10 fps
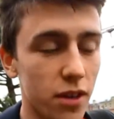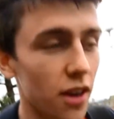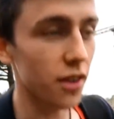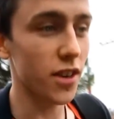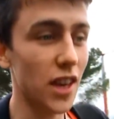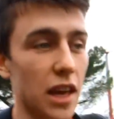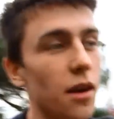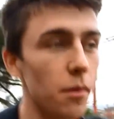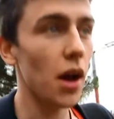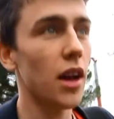on a seat, and
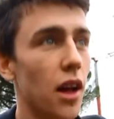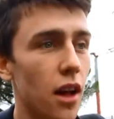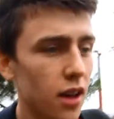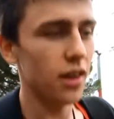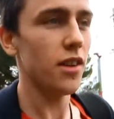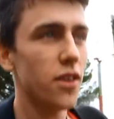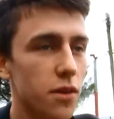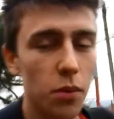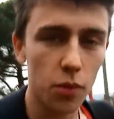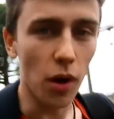I'm like,
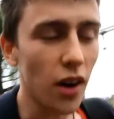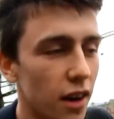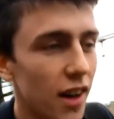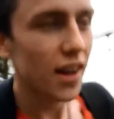what?